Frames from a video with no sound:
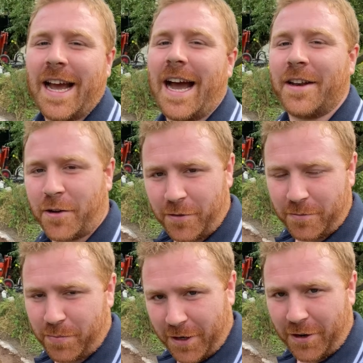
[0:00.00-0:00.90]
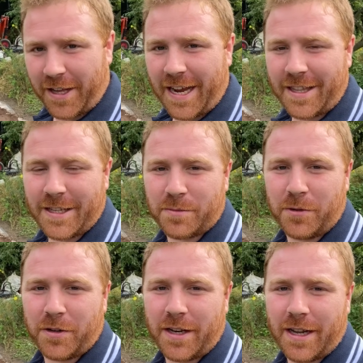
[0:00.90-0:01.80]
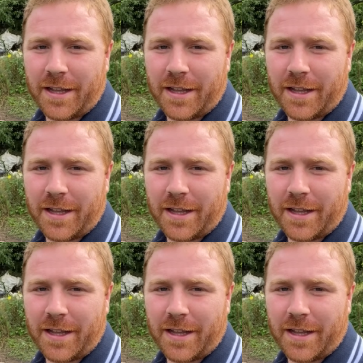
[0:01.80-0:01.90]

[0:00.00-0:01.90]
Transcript: and put it on again this morning.